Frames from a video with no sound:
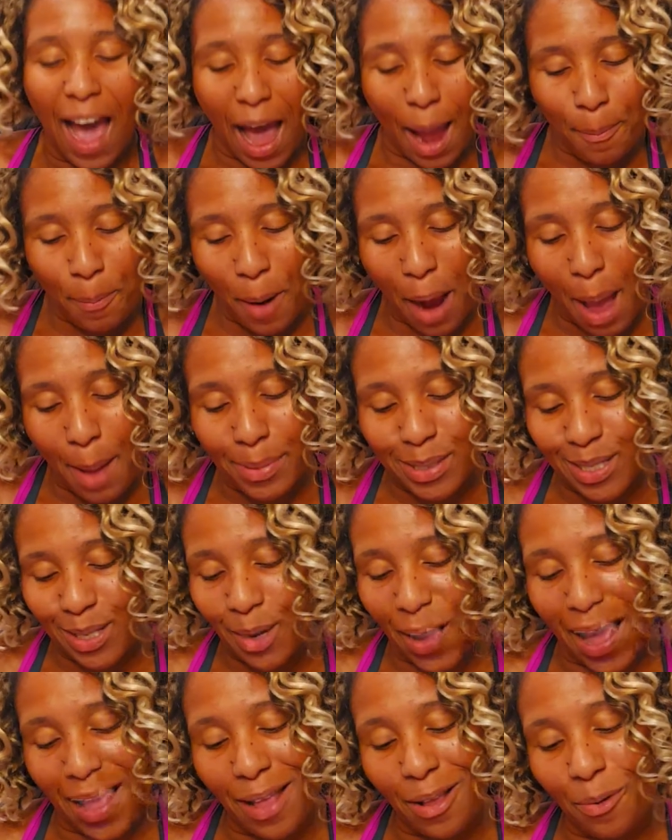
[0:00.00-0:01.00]
I promise you,
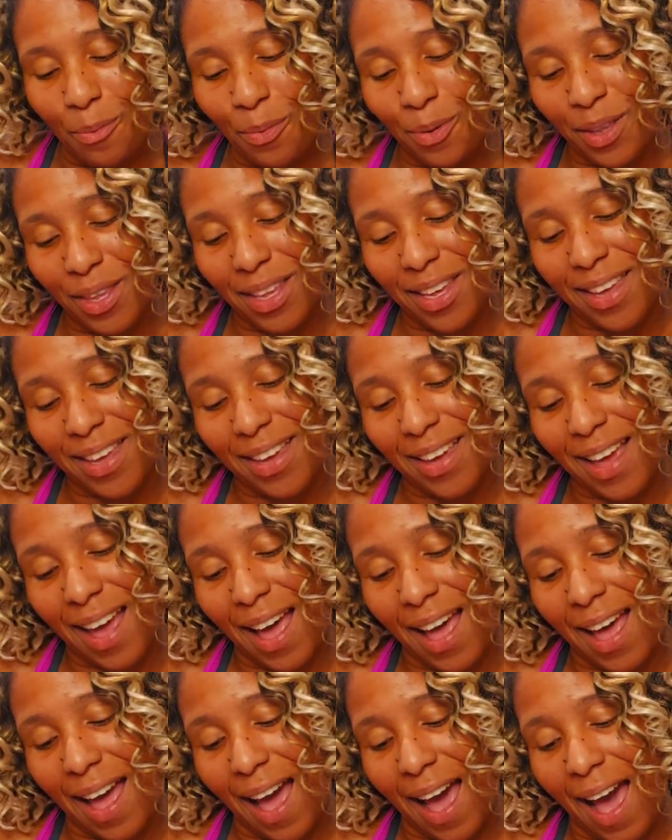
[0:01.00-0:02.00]
I don't really,
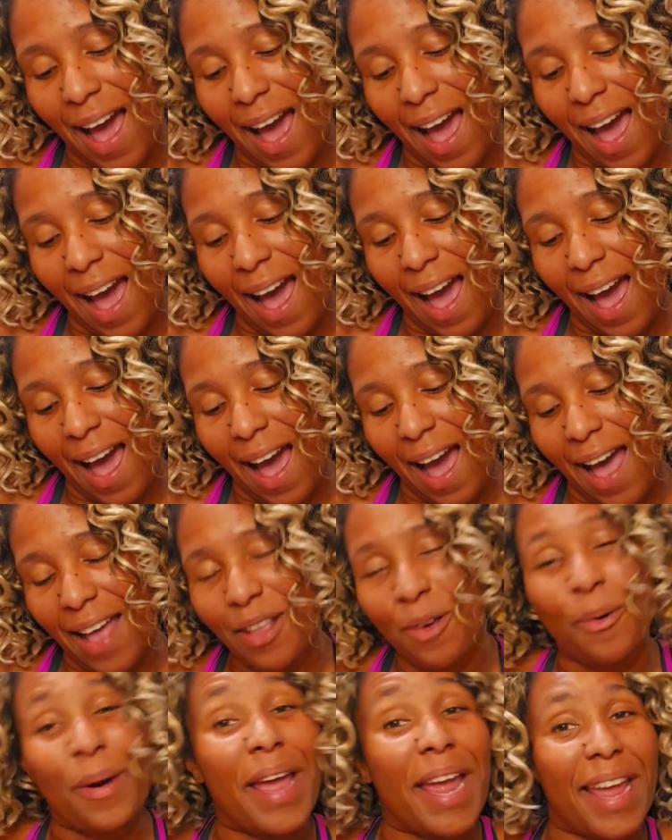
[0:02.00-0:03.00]
I
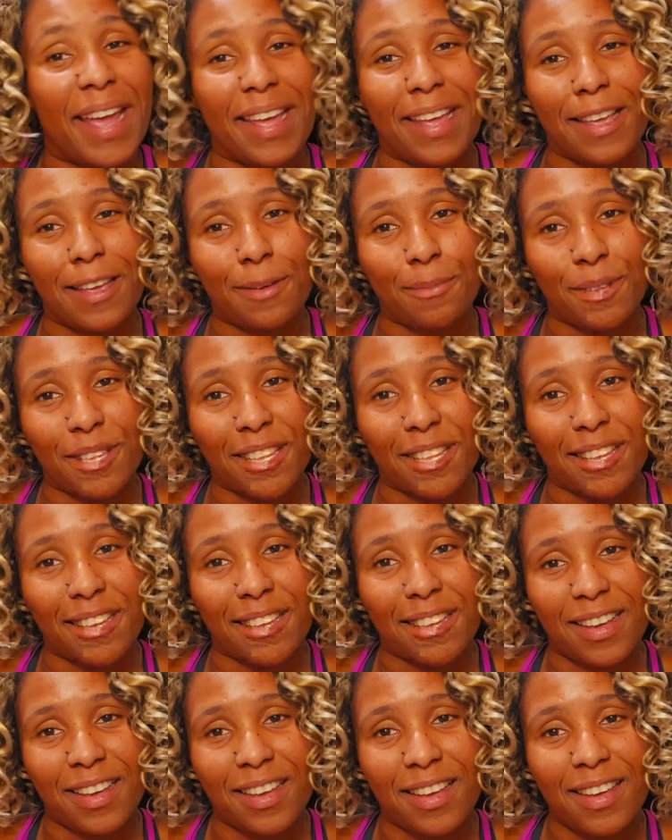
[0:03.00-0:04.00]
don't hate
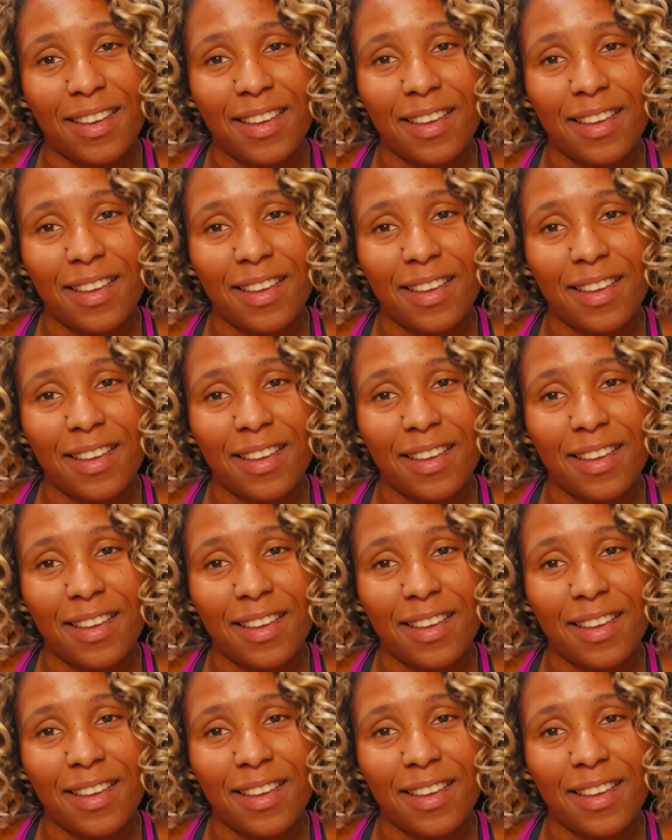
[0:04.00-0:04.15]
Emily